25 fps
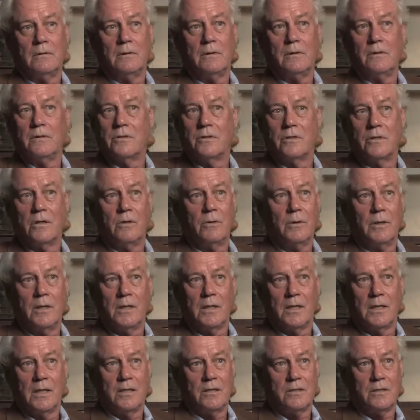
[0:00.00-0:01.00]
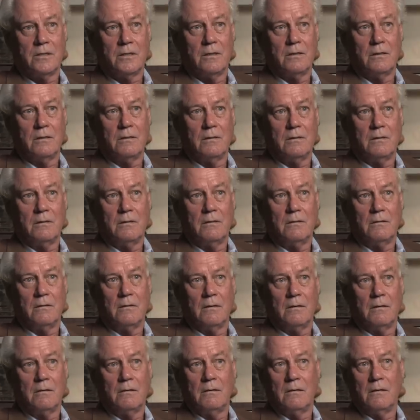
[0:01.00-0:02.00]
There's no indication
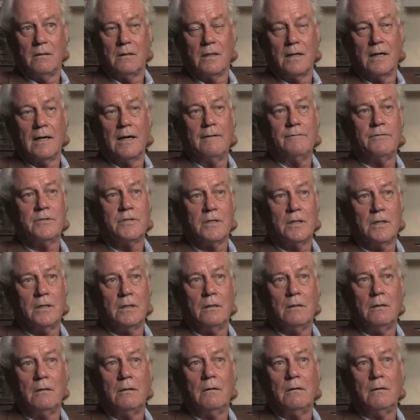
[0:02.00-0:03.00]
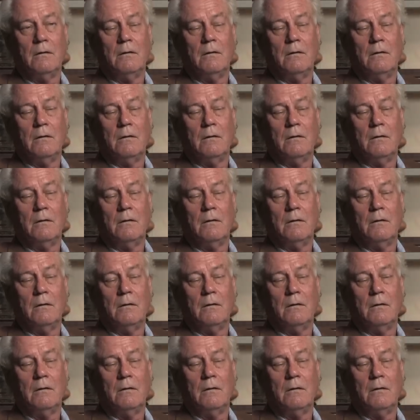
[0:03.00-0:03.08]
that I've seen